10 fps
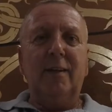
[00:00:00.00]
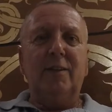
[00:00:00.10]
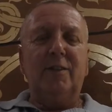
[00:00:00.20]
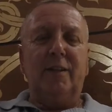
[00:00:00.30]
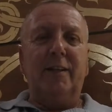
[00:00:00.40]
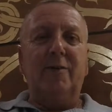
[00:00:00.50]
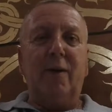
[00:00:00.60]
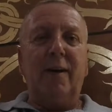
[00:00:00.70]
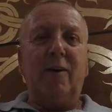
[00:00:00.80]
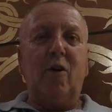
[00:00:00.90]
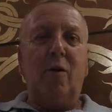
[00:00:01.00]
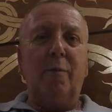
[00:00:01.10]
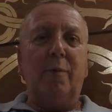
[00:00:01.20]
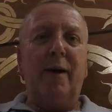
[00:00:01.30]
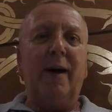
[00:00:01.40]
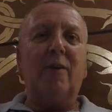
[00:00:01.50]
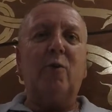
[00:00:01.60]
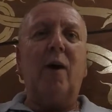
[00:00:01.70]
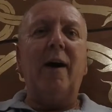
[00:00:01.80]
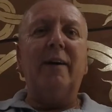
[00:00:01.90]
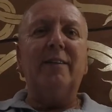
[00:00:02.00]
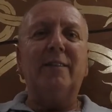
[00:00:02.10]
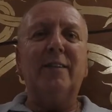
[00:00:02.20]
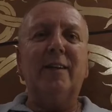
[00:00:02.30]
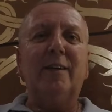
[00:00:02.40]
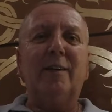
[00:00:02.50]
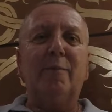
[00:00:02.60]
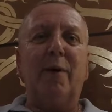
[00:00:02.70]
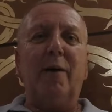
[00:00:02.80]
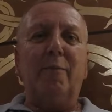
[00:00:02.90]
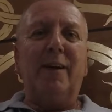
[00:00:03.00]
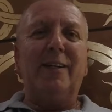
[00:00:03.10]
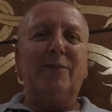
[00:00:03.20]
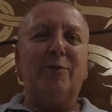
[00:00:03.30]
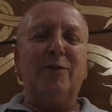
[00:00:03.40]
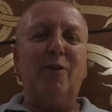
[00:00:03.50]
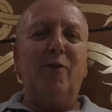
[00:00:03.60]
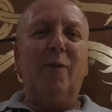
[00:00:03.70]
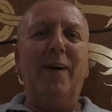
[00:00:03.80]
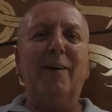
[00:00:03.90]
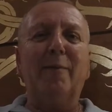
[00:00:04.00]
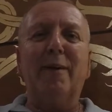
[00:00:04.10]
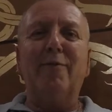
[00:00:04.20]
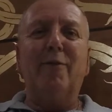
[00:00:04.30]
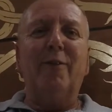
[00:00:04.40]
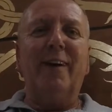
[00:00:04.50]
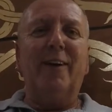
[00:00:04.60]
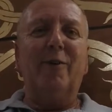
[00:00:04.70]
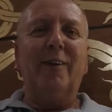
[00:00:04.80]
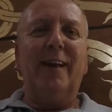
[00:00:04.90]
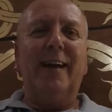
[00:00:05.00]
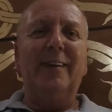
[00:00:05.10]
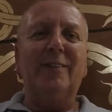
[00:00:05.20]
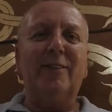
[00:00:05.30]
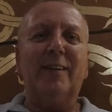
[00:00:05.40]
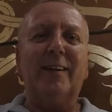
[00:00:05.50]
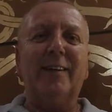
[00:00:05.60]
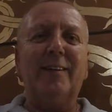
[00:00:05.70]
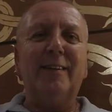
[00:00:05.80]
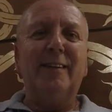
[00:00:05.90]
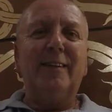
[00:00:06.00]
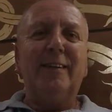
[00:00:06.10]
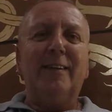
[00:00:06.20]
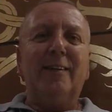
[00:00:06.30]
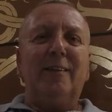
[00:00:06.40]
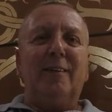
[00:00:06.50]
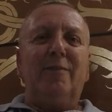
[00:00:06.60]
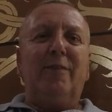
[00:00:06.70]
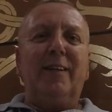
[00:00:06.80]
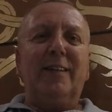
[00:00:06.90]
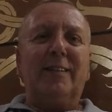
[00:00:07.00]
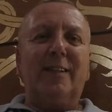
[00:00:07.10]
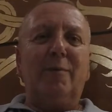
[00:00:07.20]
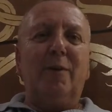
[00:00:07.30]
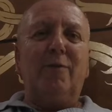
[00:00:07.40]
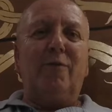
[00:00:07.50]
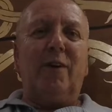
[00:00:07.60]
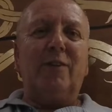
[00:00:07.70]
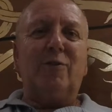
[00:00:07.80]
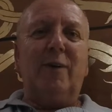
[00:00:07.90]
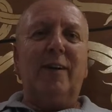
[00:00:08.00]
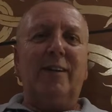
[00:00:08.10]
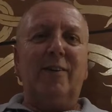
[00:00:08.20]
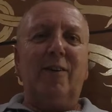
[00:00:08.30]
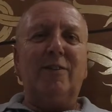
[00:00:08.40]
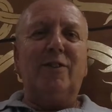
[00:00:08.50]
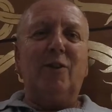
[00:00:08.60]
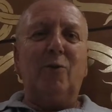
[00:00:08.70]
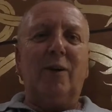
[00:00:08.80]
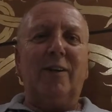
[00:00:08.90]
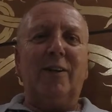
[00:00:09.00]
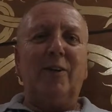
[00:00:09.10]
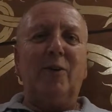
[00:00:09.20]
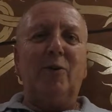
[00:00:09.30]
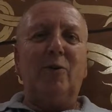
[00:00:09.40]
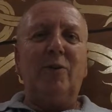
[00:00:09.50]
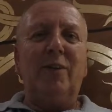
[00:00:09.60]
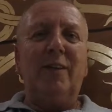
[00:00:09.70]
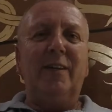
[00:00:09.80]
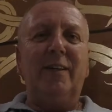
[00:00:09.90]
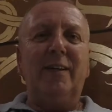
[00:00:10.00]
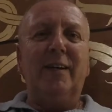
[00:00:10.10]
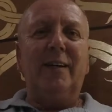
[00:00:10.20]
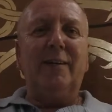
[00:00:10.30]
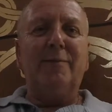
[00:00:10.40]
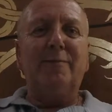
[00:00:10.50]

She did try to call me back twice, but because there was no money in my phone, I couldn't answer it. Feeling somewhat frustrated, not sure what to do, the